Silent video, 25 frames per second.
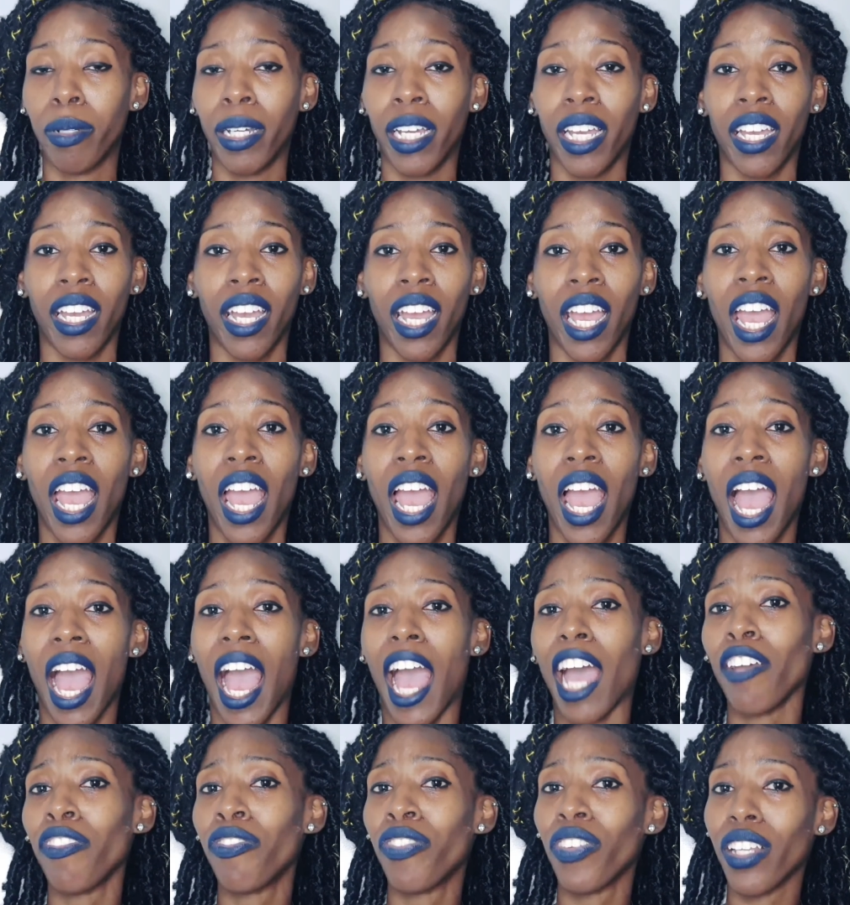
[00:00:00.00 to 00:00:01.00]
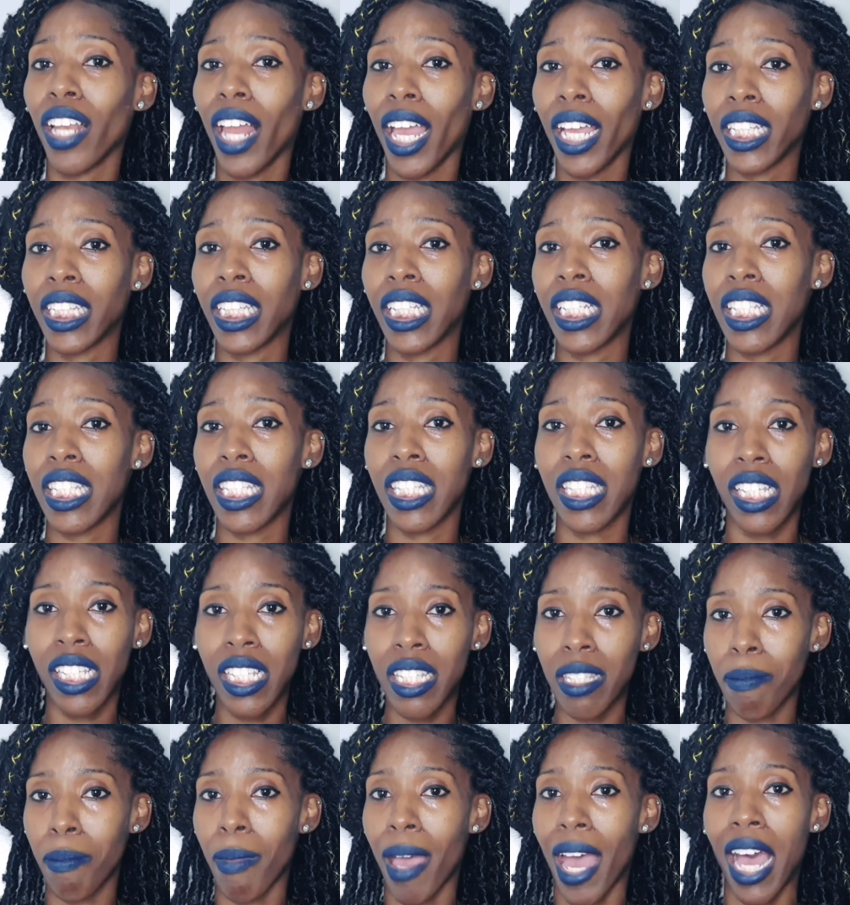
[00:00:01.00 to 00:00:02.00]
but I feel like
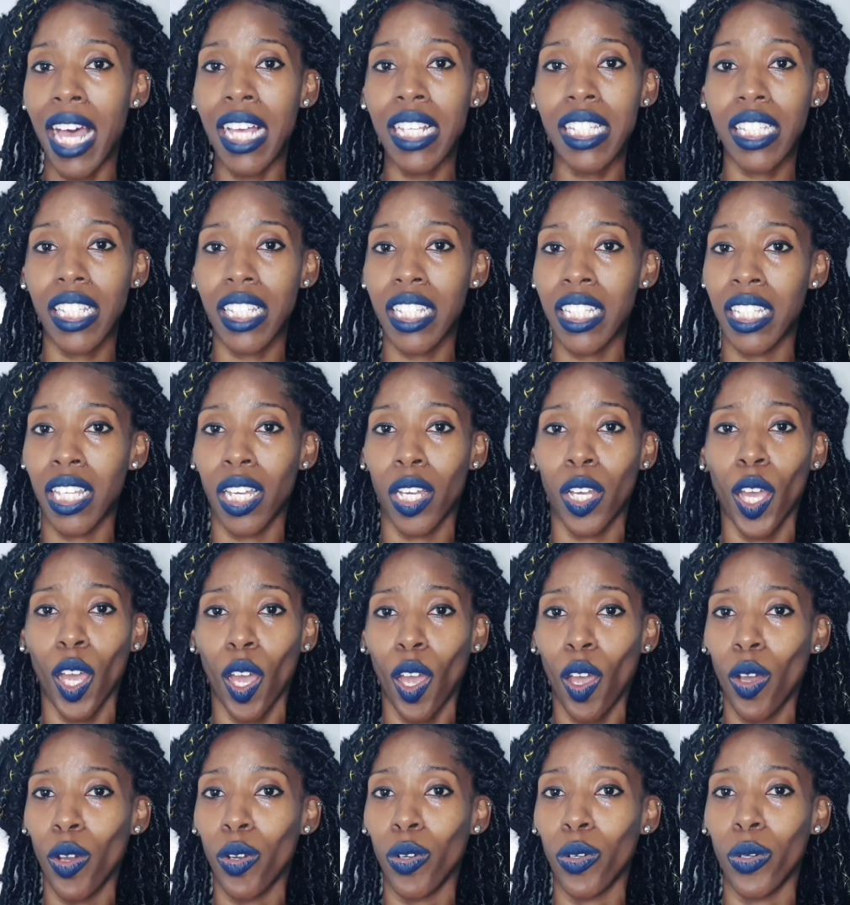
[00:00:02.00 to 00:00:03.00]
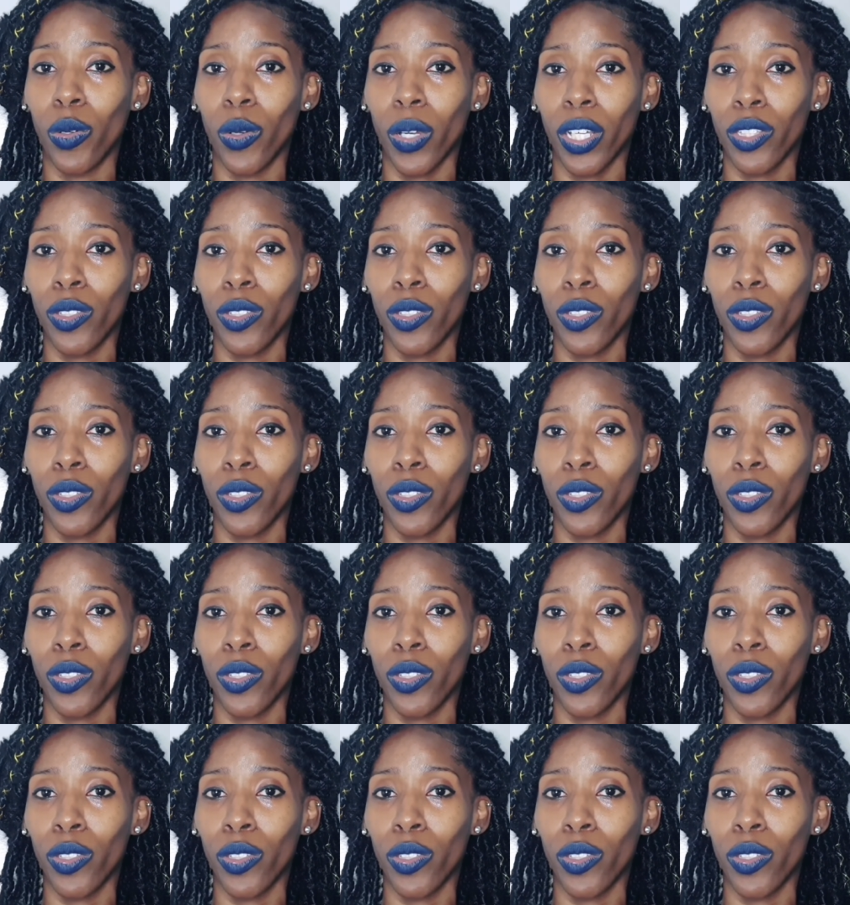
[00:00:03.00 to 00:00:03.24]
this mask is a go.